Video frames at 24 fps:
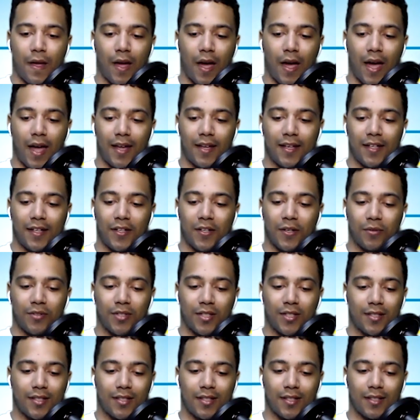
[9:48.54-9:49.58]

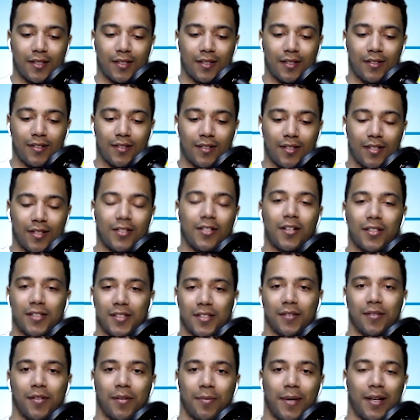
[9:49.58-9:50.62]
just to talk
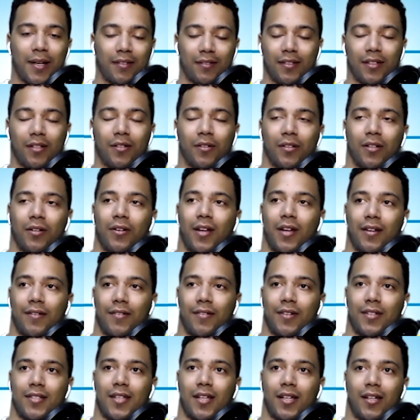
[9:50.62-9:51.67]
about, GoDaddy
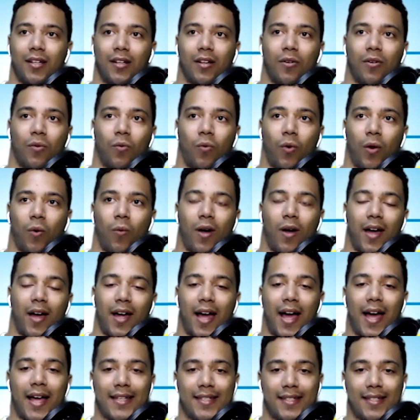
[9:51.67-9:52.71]
a second ago and why
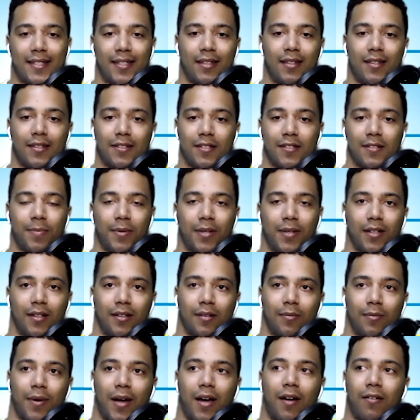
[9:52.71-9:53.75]
I see this as
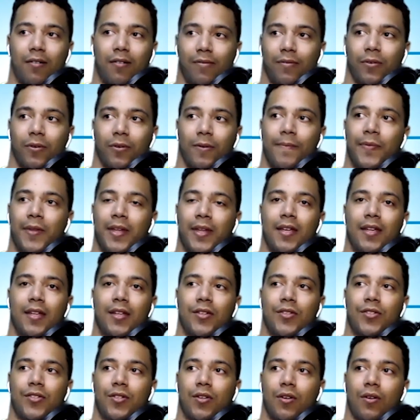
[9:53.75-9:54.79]
being powerful.
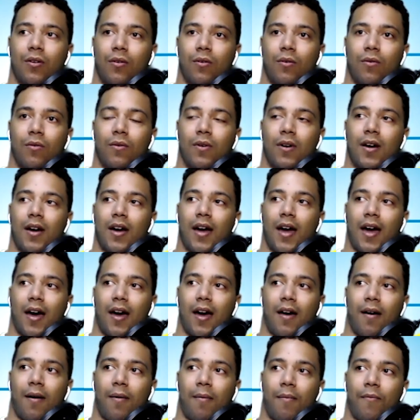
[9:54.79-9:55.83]
So
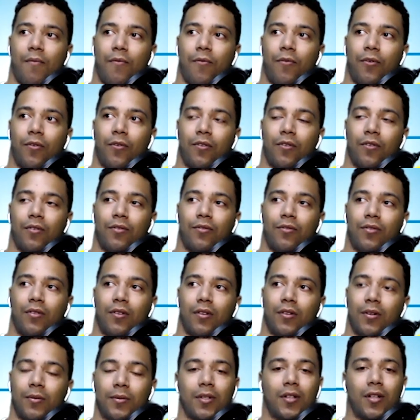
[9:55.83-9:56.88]
for the
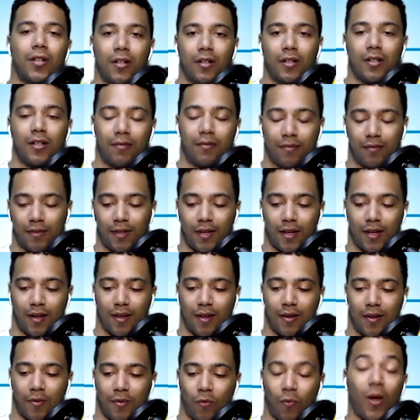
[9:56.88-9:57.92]
cryptocurrent
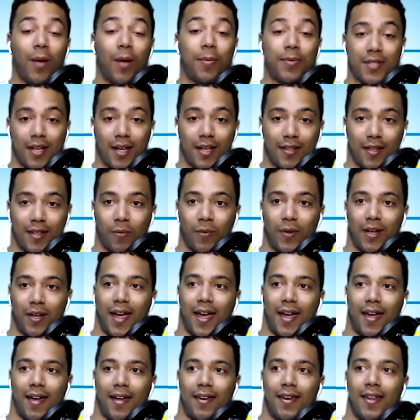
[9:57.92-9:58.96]
website that we
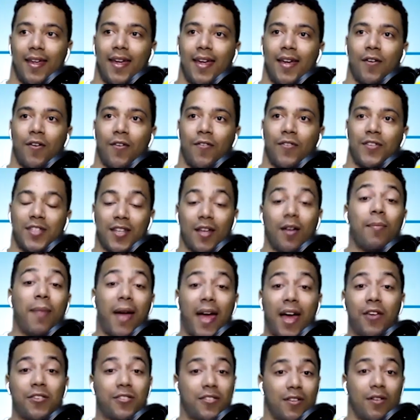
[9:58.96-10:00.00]
had,
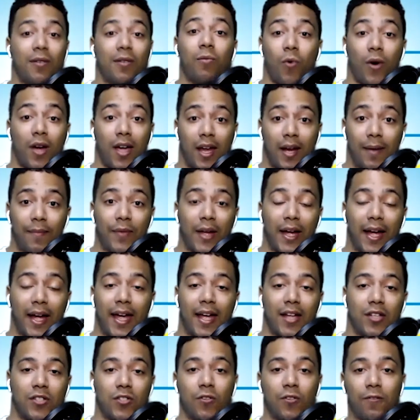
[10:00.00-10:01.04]
somehow, some way, I
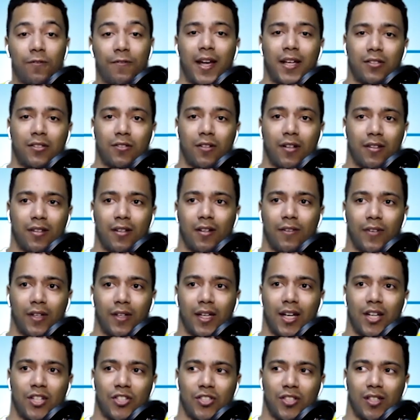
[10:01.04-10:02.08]
had 2-factor
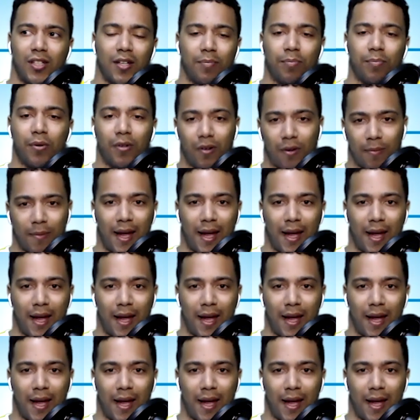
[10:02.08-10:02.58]
authentication get put on my